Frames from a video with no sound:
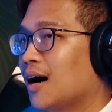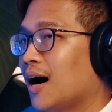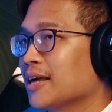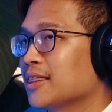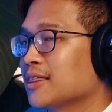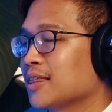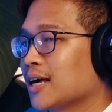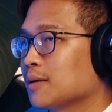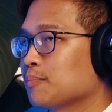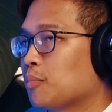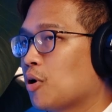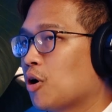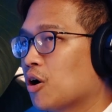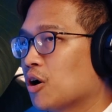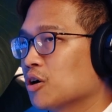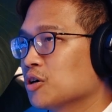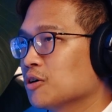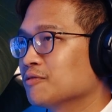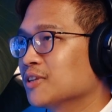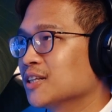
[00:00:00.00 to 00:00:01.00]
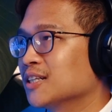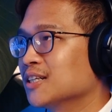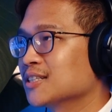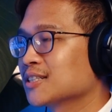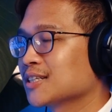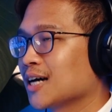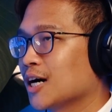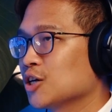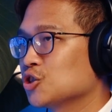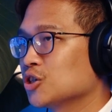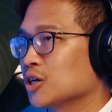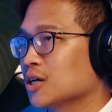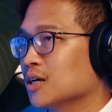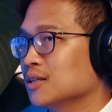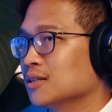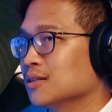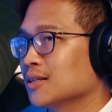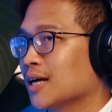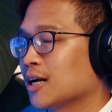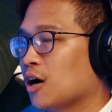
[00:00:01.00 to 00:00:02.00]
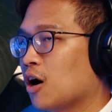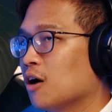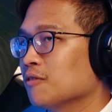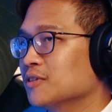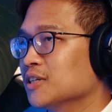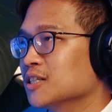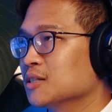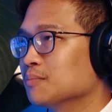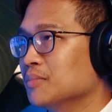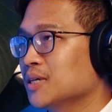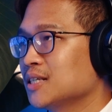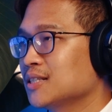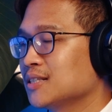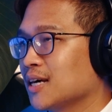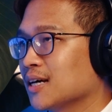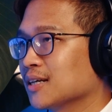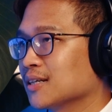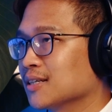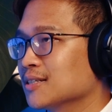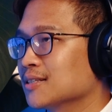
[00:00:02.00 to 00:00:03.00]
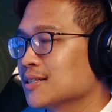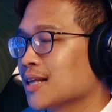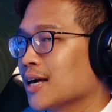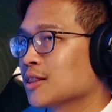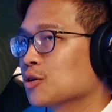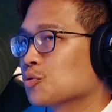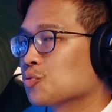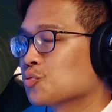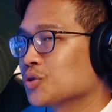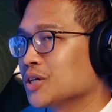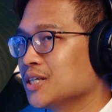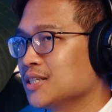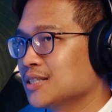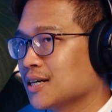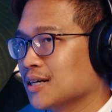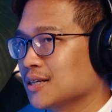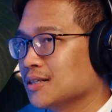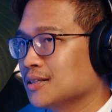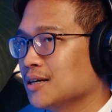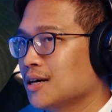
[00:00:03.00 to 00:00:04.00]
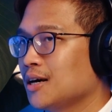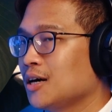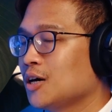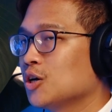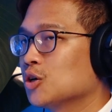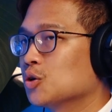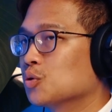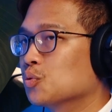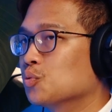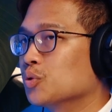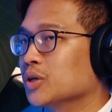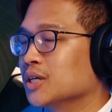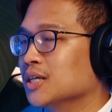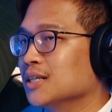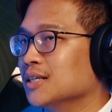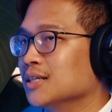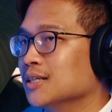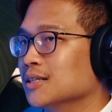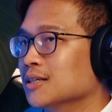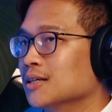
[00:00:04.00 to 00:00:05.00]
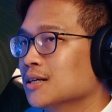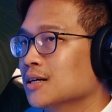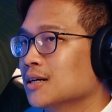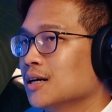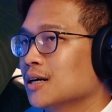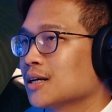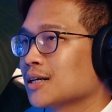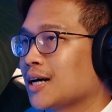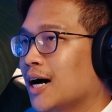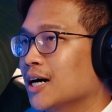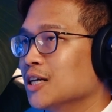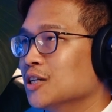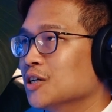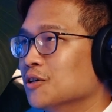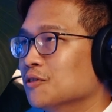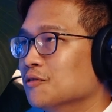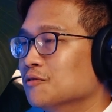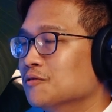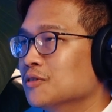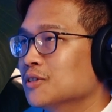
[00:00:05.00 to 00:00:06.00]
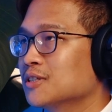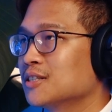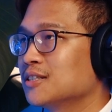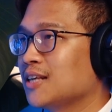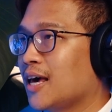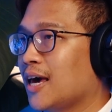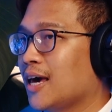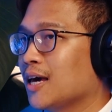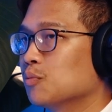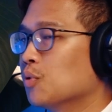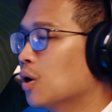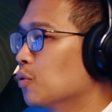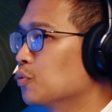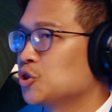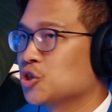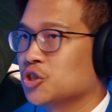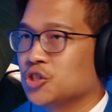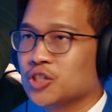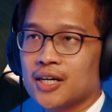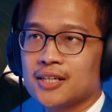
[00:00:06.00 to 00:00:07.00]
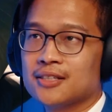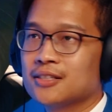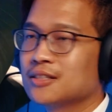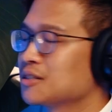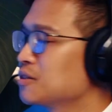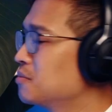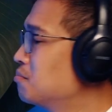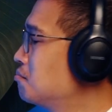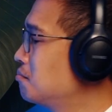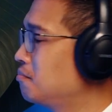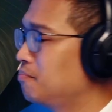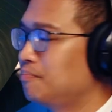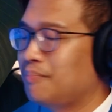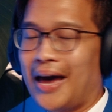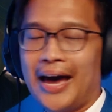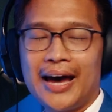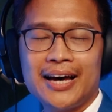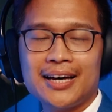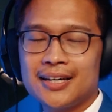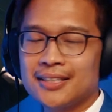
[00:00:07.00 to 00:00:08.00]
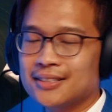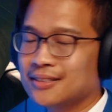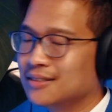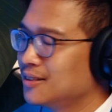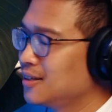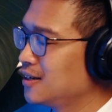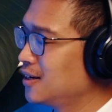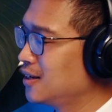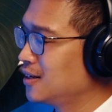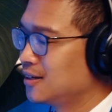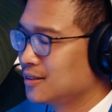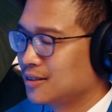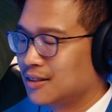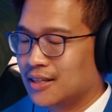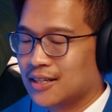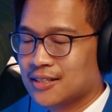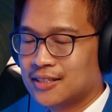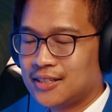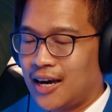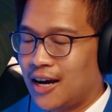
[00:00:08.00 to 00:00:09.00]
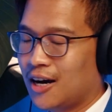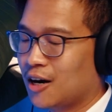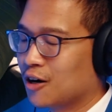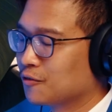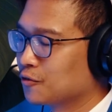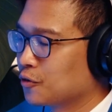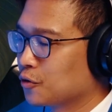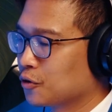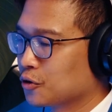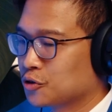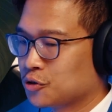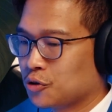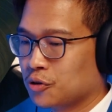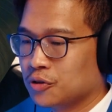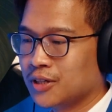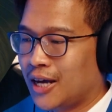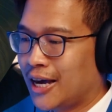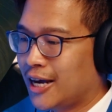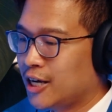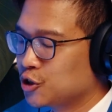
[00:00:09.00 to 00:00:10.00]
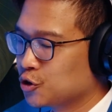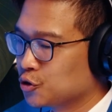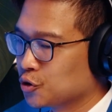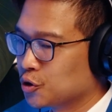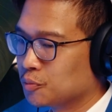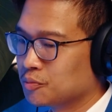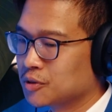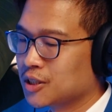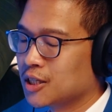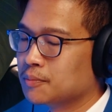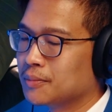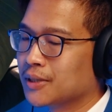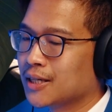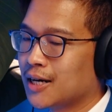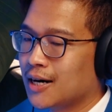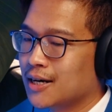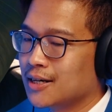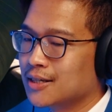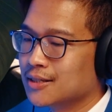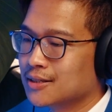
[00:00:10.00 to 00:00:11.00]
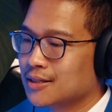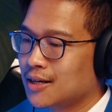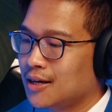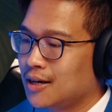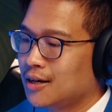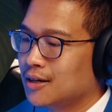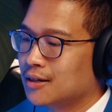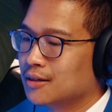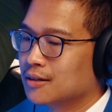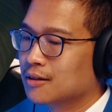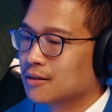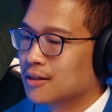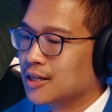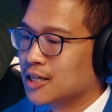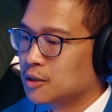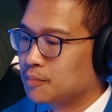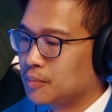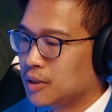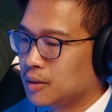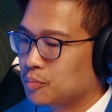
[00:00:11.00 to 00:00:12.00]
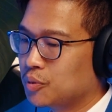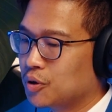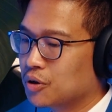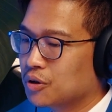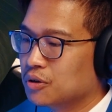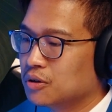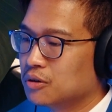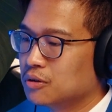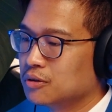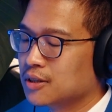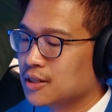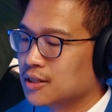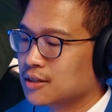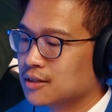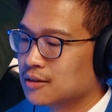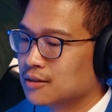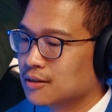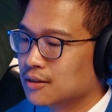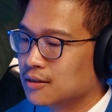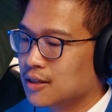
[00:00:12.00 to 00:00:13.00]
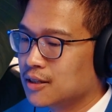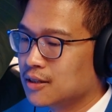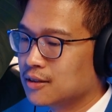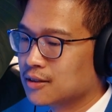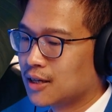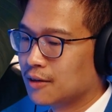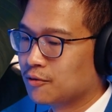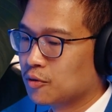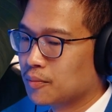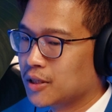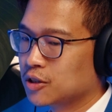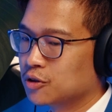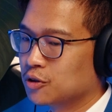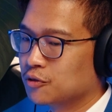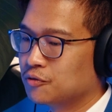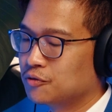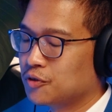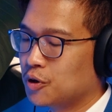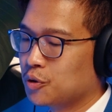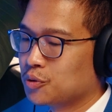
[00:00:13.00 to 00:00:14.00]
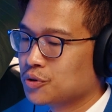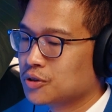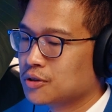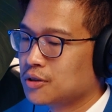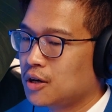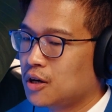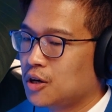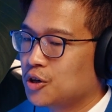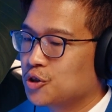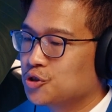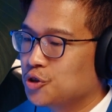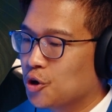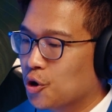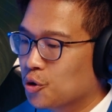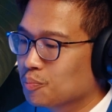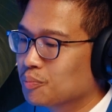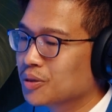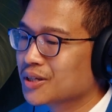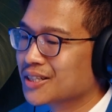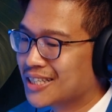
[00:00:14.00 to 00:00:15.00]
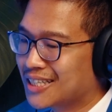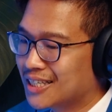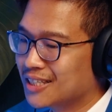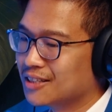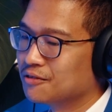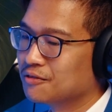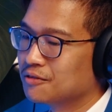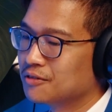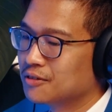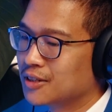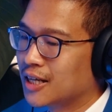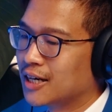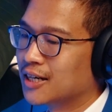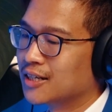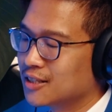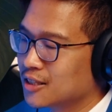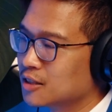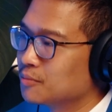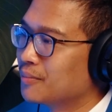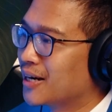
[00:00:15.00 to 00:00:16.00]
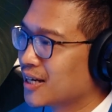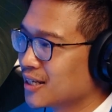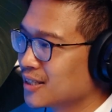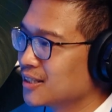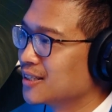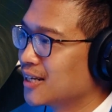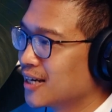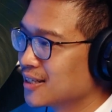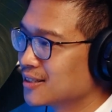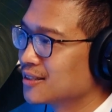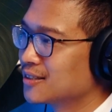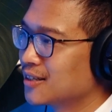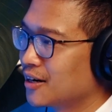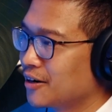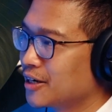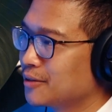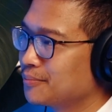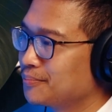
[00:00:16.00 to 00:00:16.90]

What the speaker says: I think part of the discussion that often is missing is that the reason we kind of say, well, we should just ban this care for certain age groups is because these people, these governmental folks, don't believe that it is medically necessary.